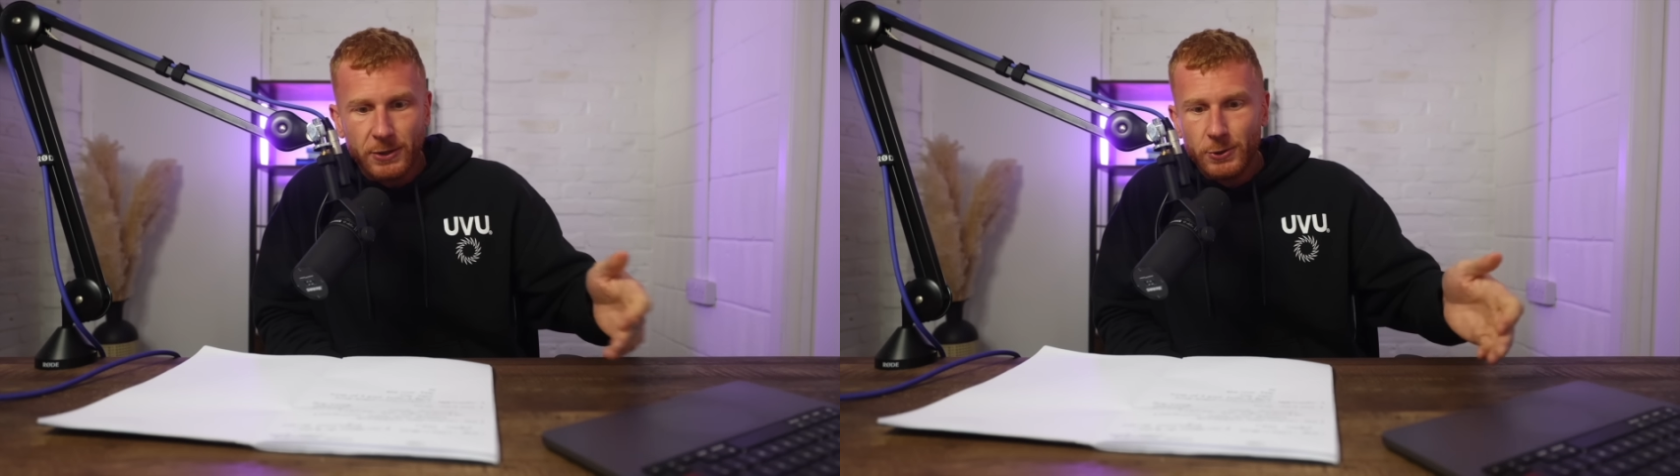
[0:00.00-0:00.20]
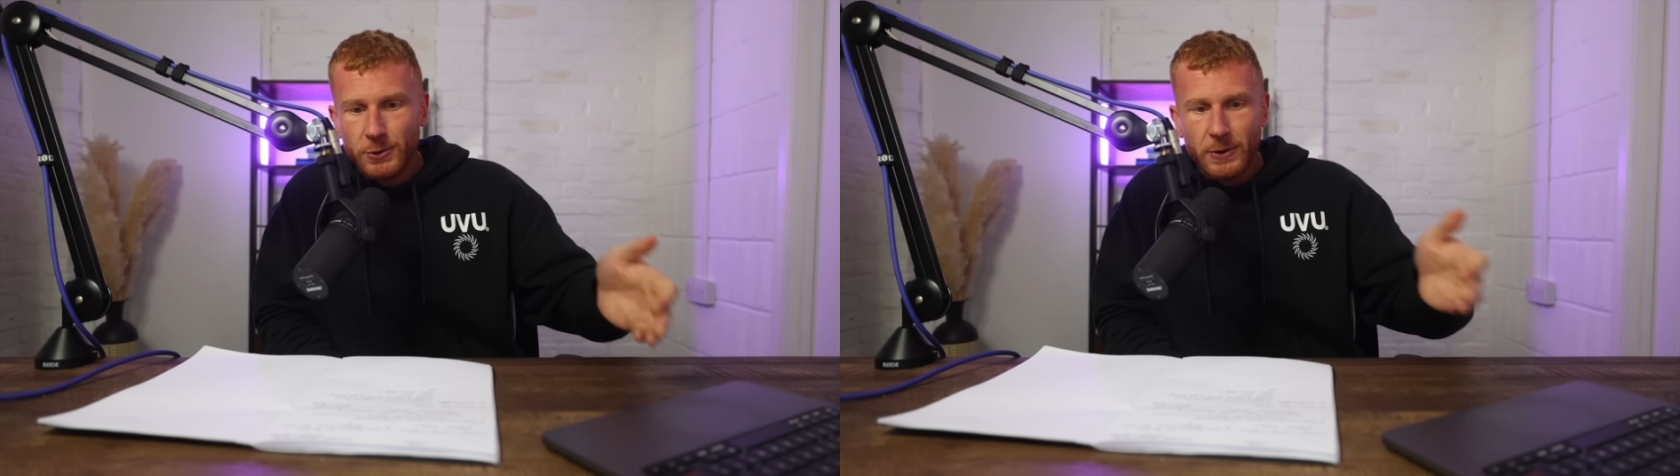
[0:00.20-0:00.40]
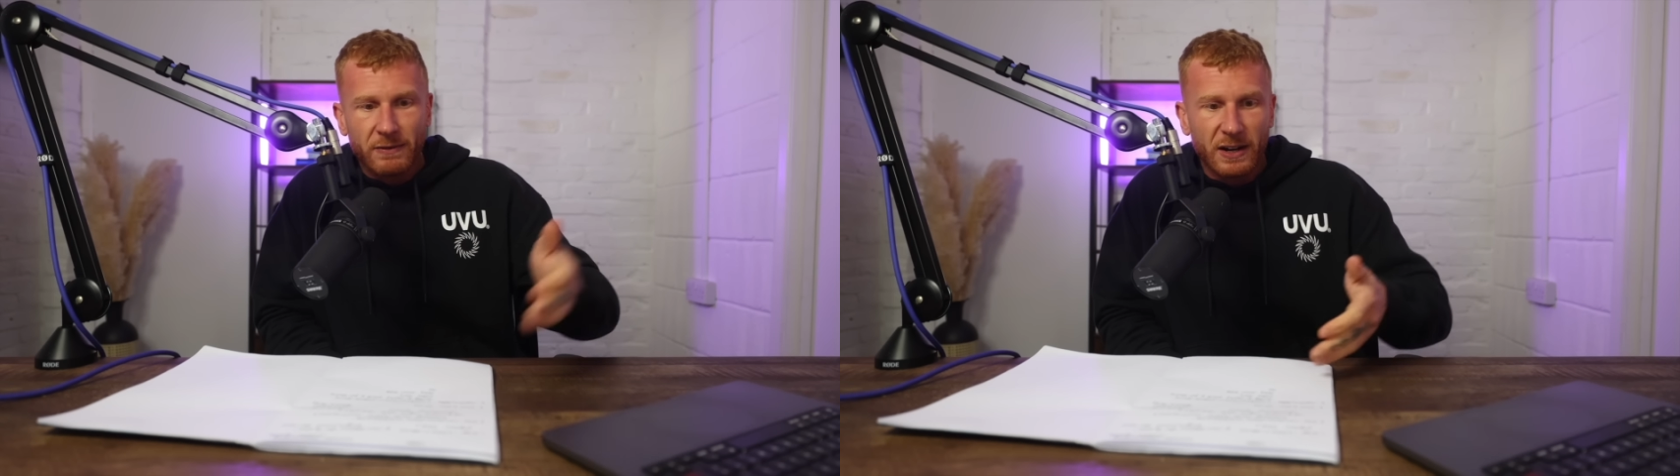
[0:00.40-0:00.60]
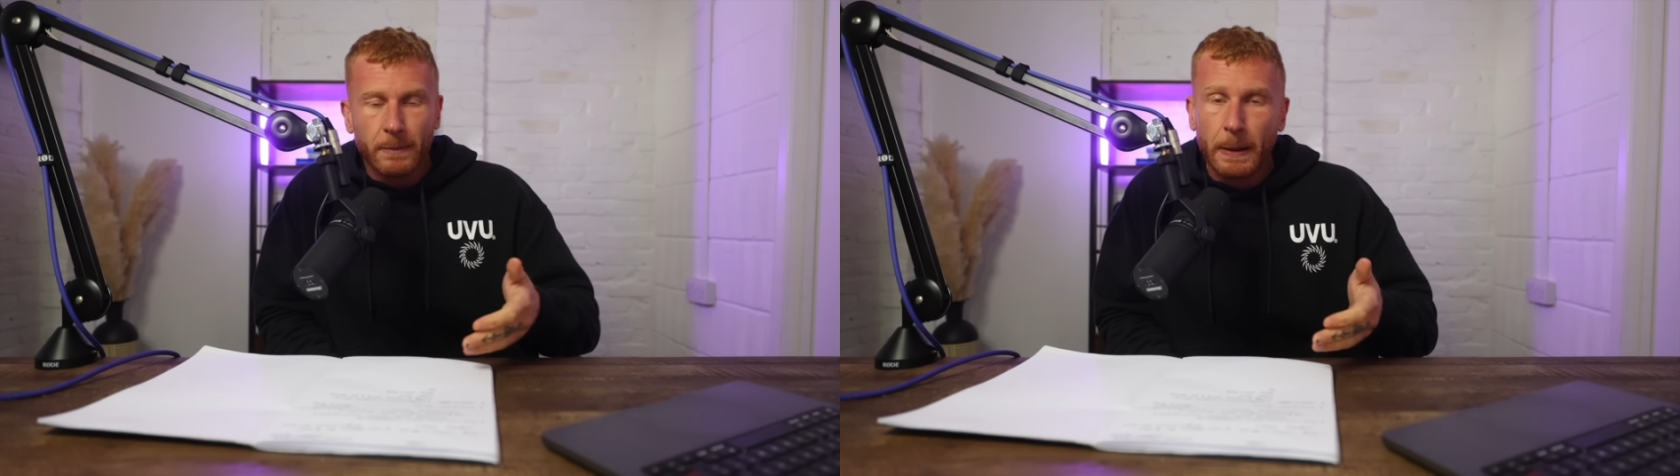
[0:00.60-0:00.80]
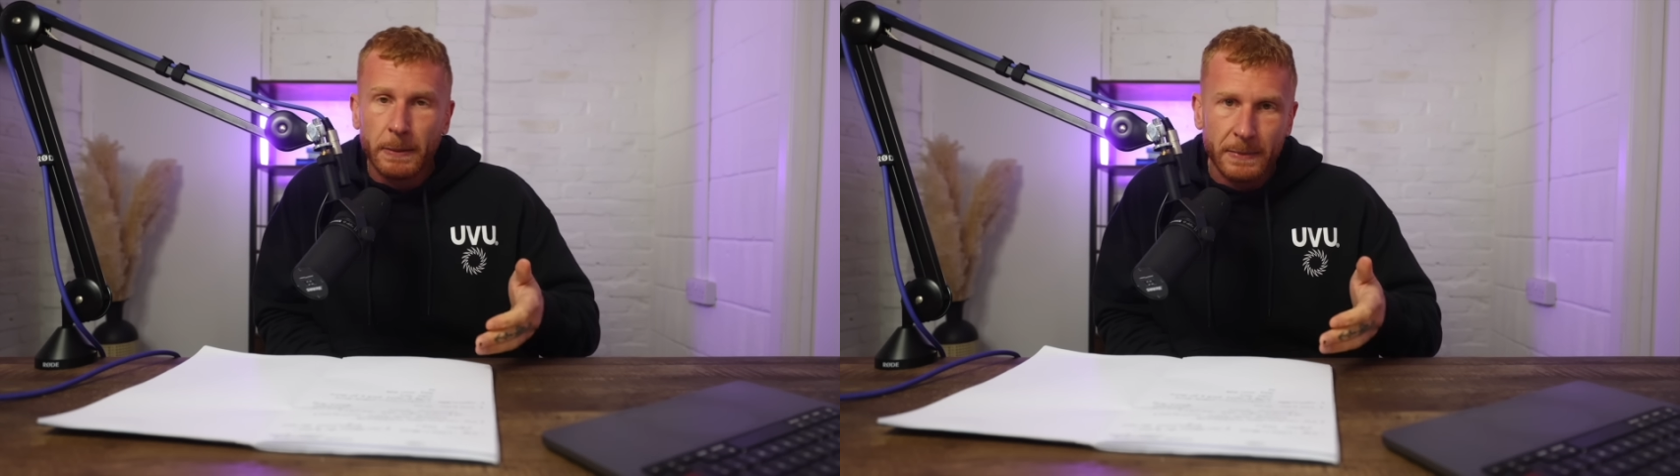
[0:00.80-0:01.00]
you have
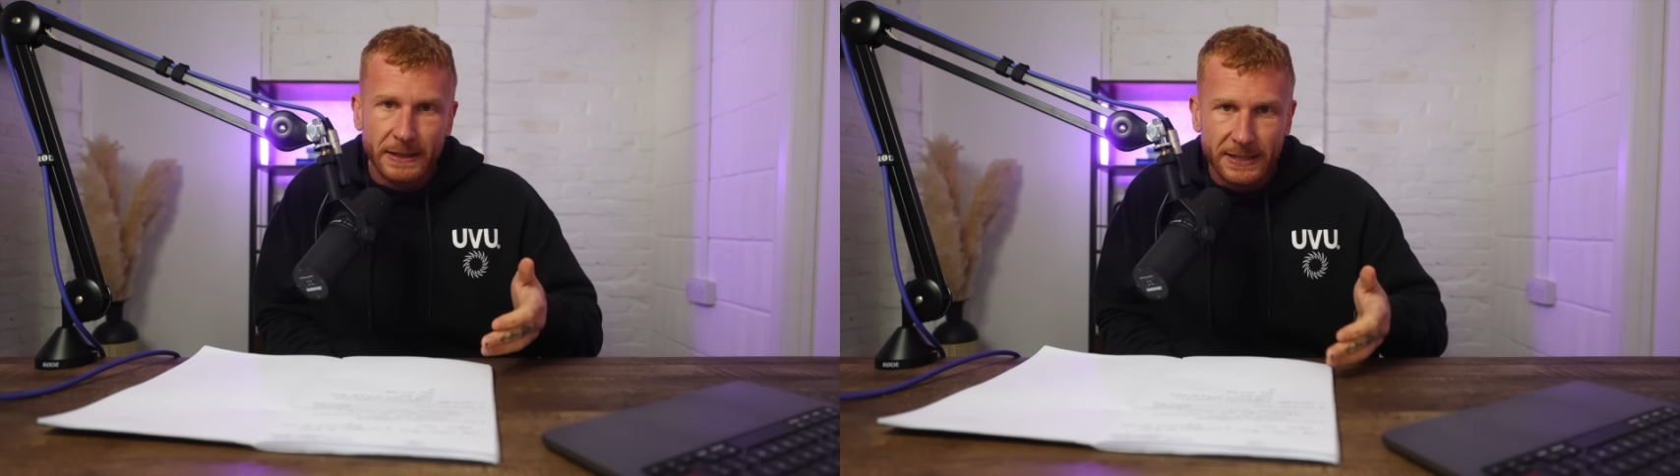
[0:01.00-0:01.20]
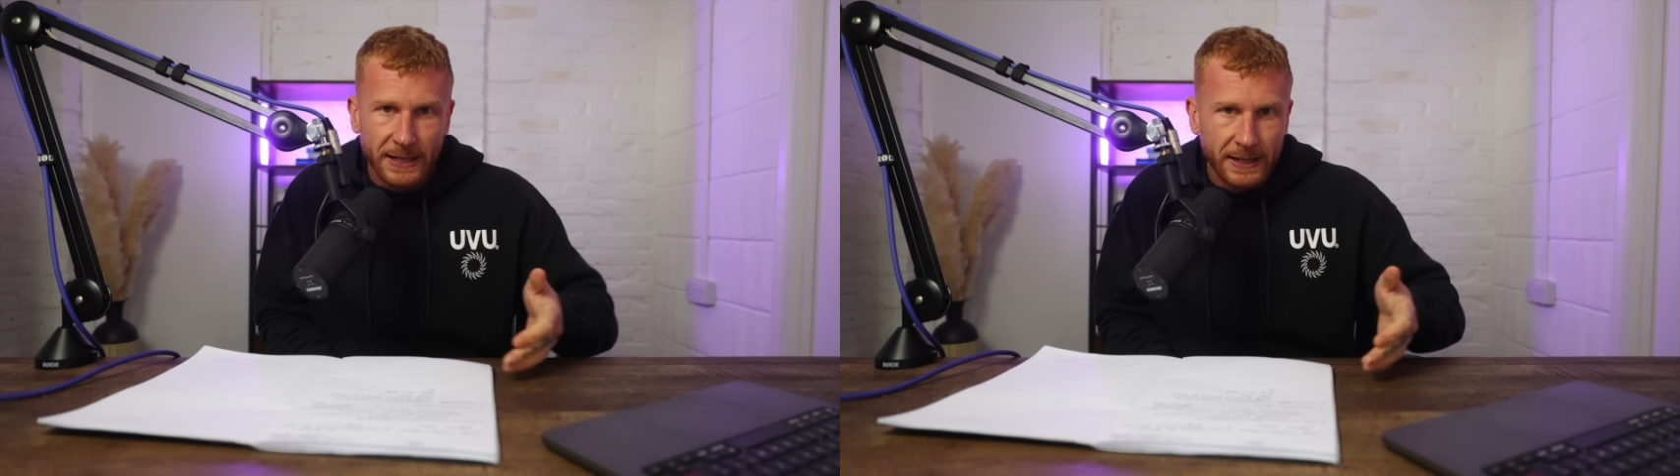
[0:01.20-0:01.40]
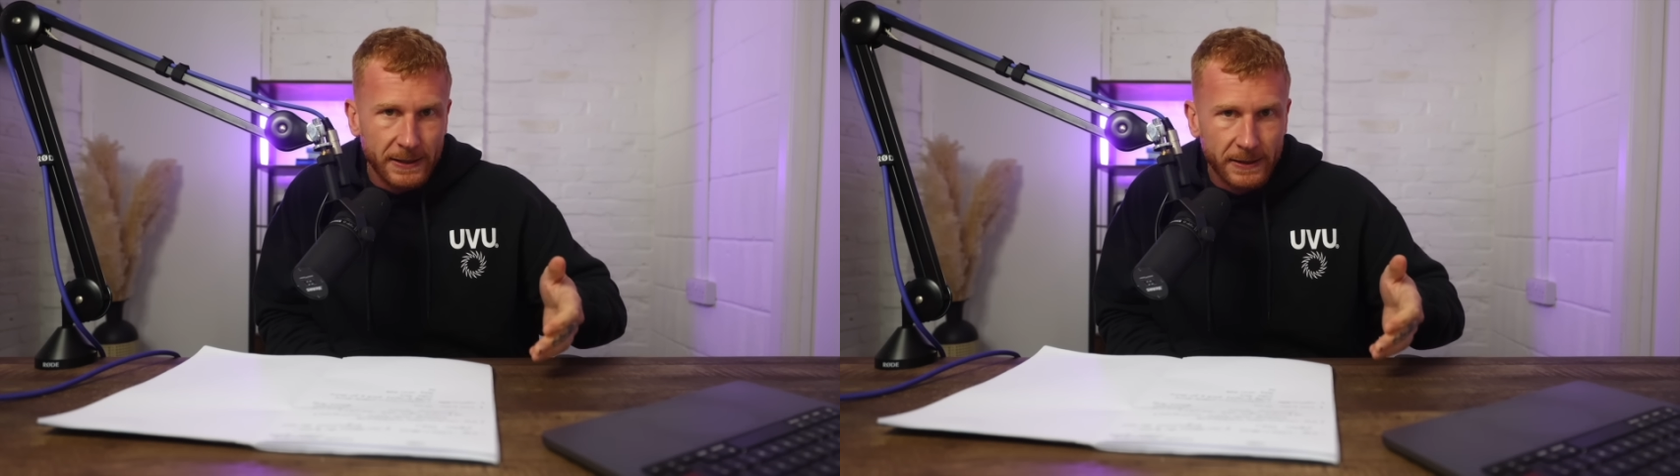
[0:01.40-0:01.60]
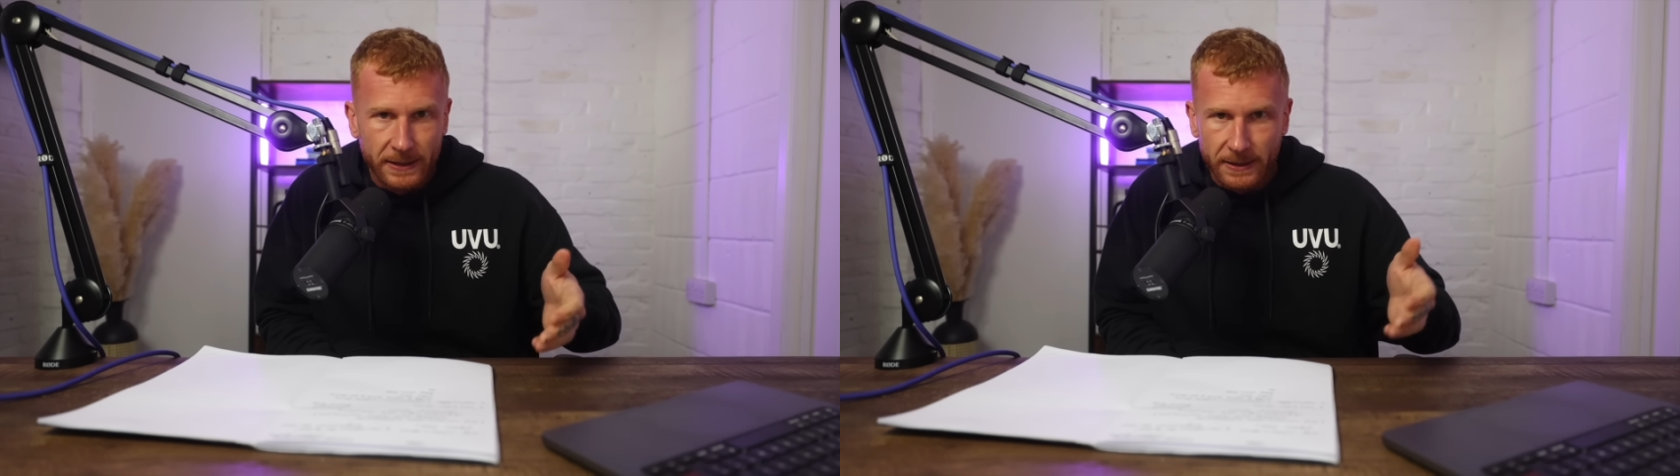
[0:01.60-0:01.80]
like a peppermint tea